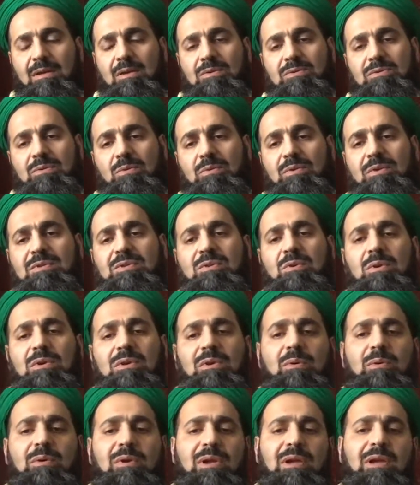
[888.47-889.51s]
So this
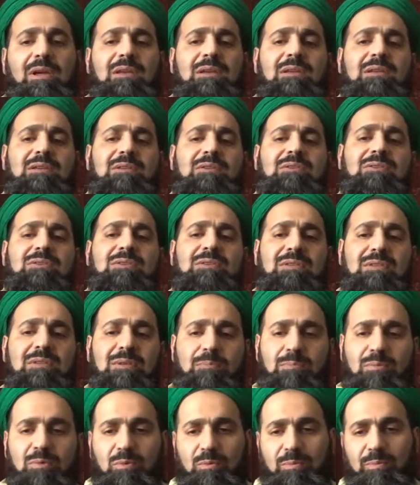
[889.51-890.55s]
Holy Quran is the
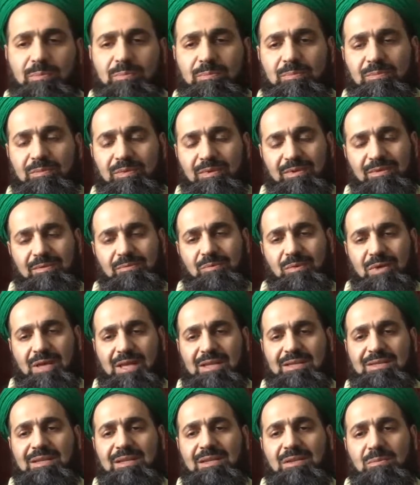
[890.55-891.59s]
we
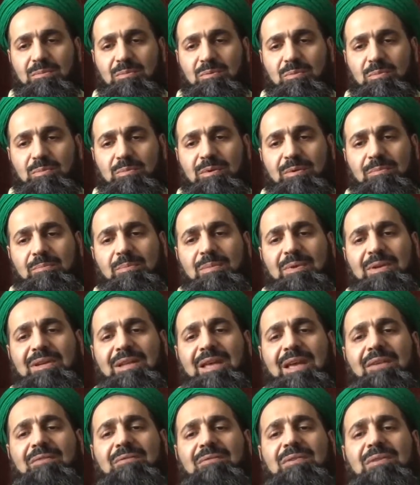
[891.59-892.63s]
can't say the blueprint, but
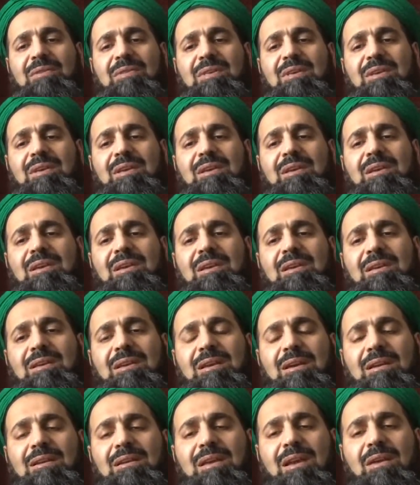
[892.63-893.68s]
everything,
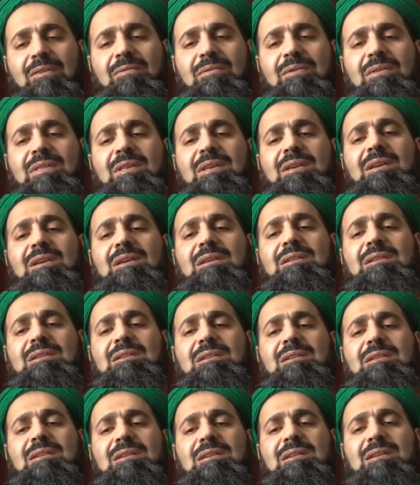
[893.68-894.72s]
everything
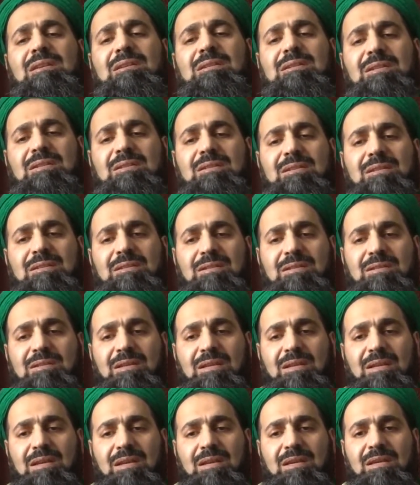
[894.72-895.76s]
in existence
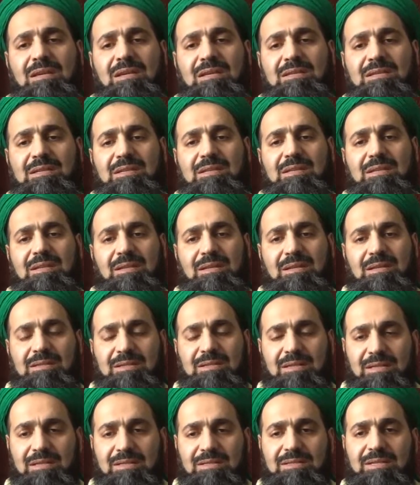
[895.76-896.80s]
is
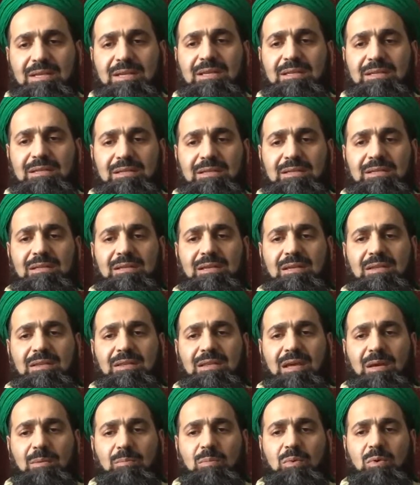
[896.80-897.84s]
contained in
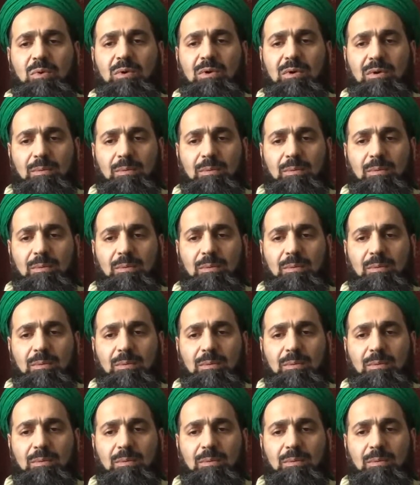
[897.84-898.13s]
that book.